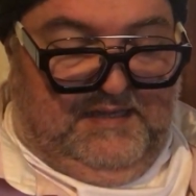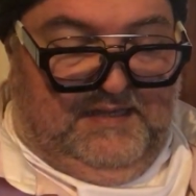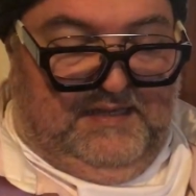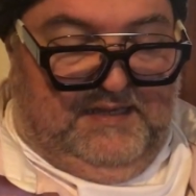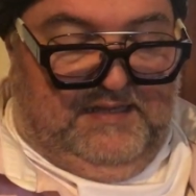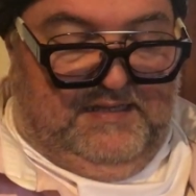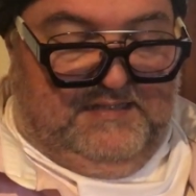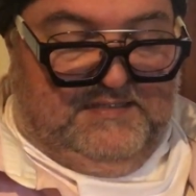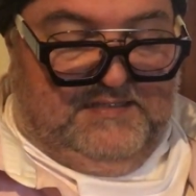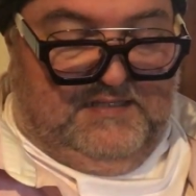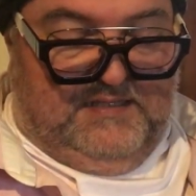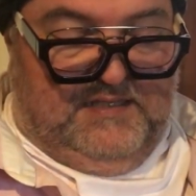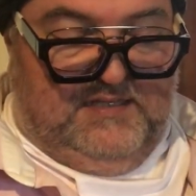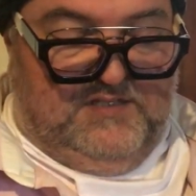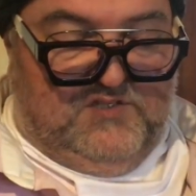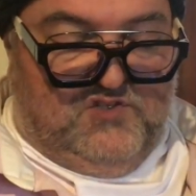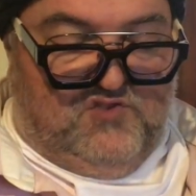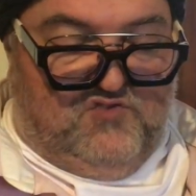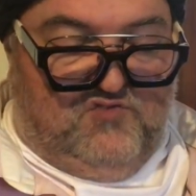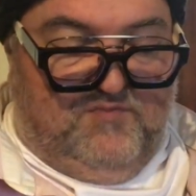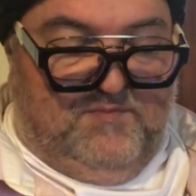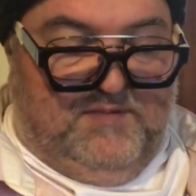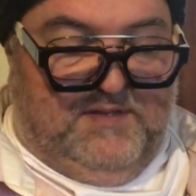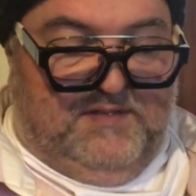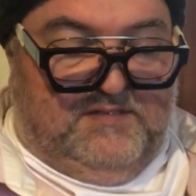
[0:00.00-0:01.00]
an
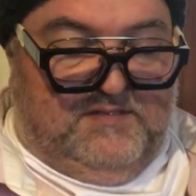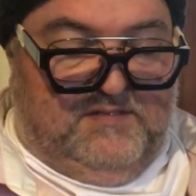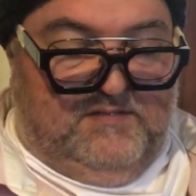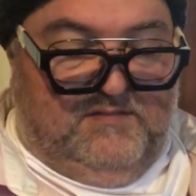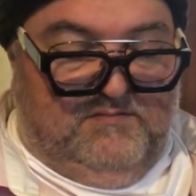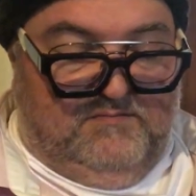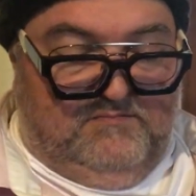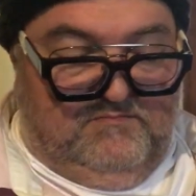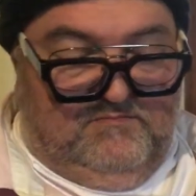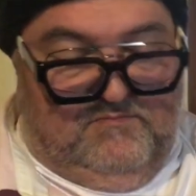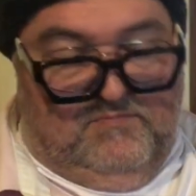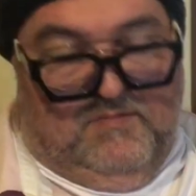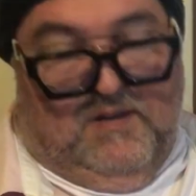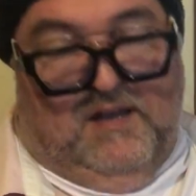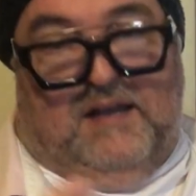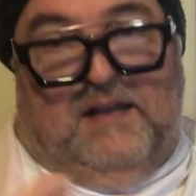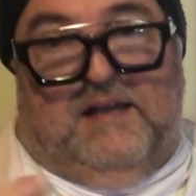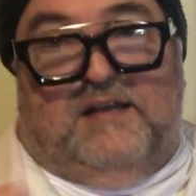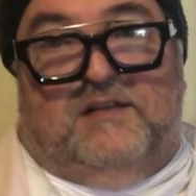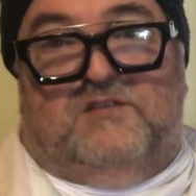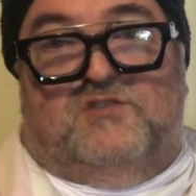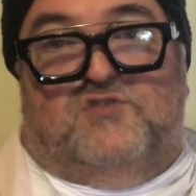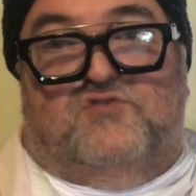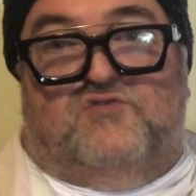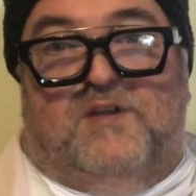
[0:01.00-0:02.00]
instrument,
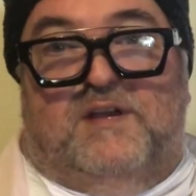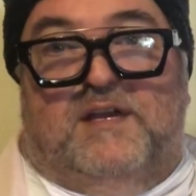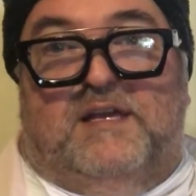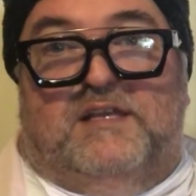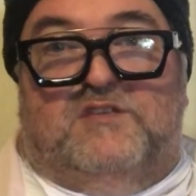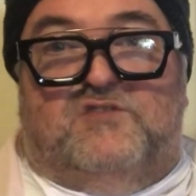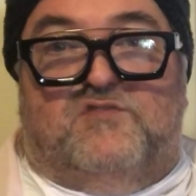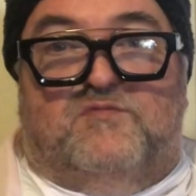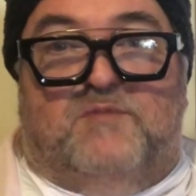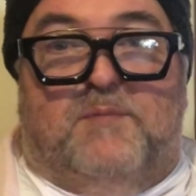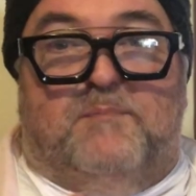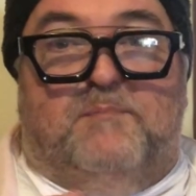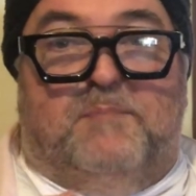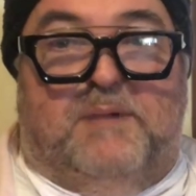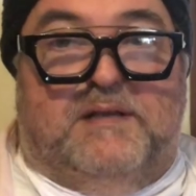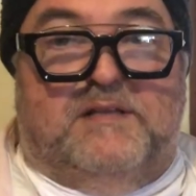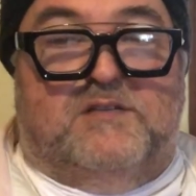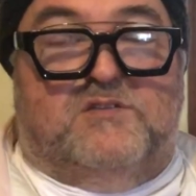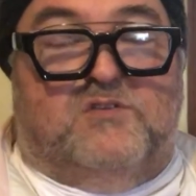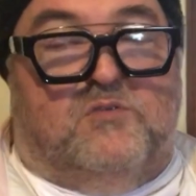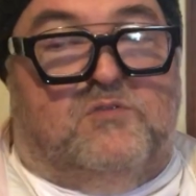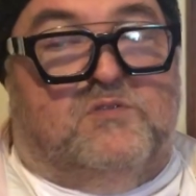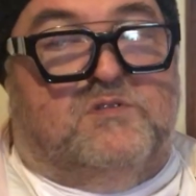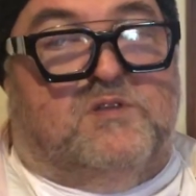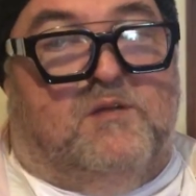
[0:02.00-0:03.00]
a string instrument, but it's
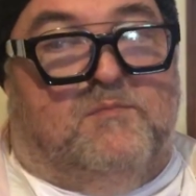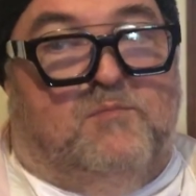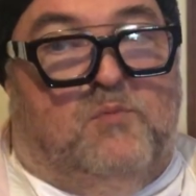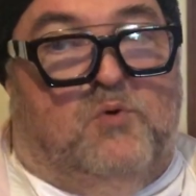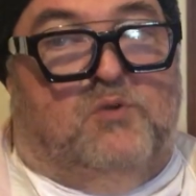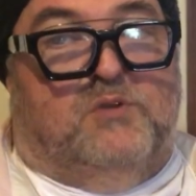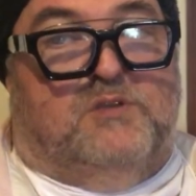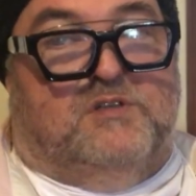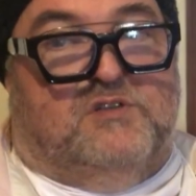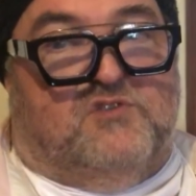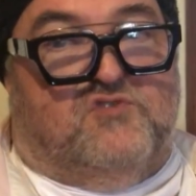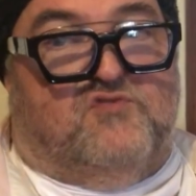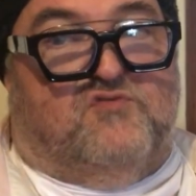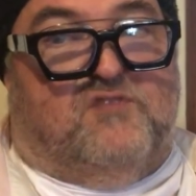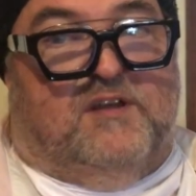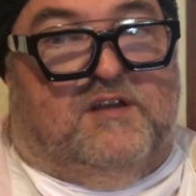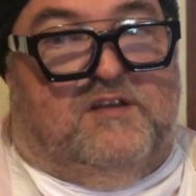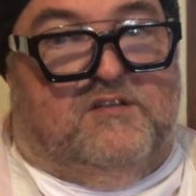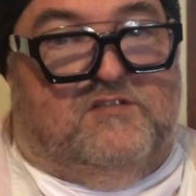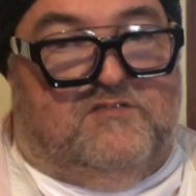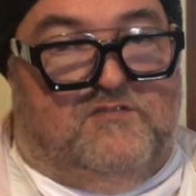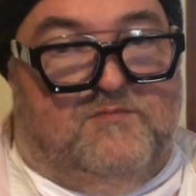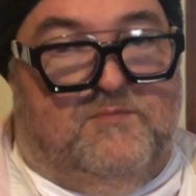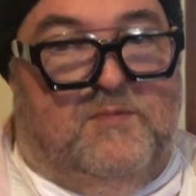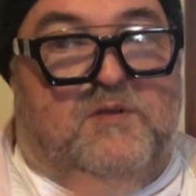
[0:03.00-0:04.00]
also more than a string
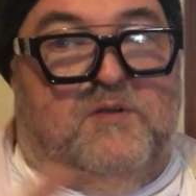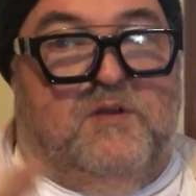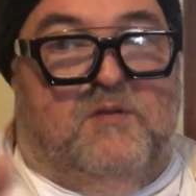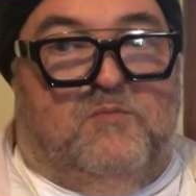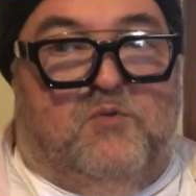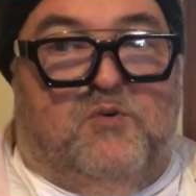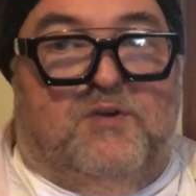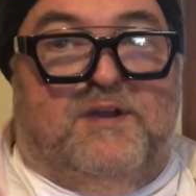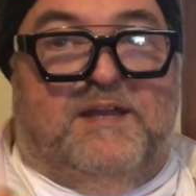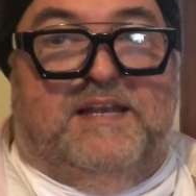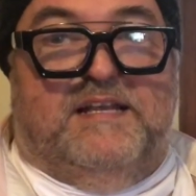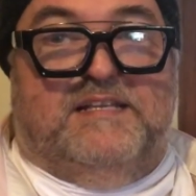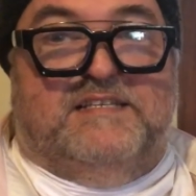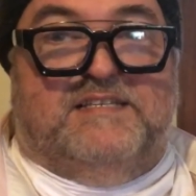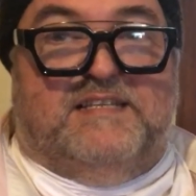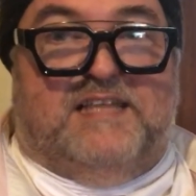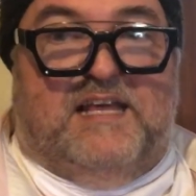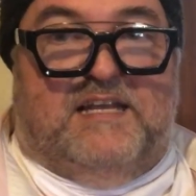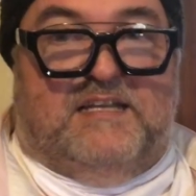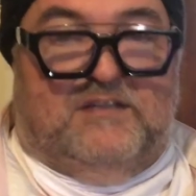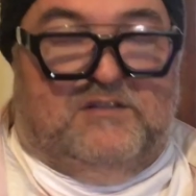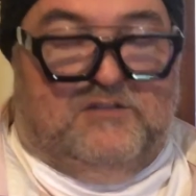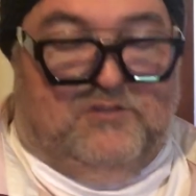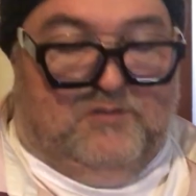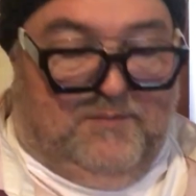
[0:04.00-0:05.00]
instrument, and we'll get into
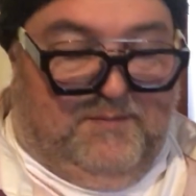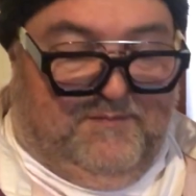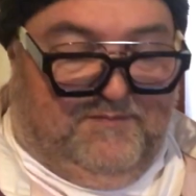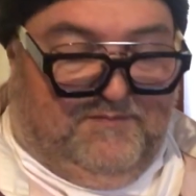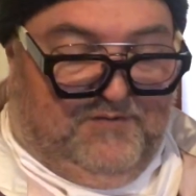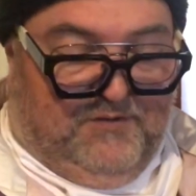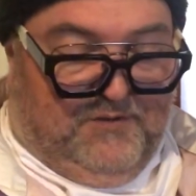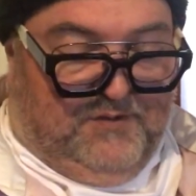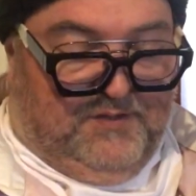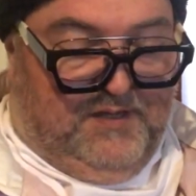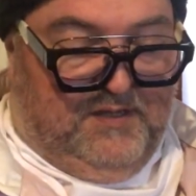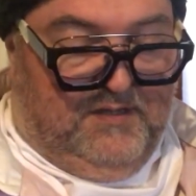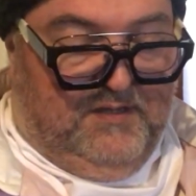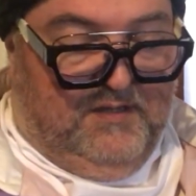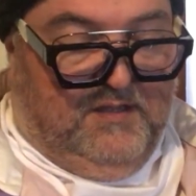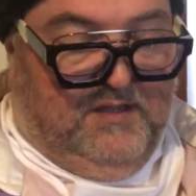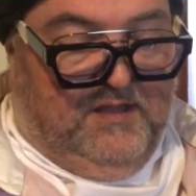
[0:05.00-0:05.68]
that a little bit further.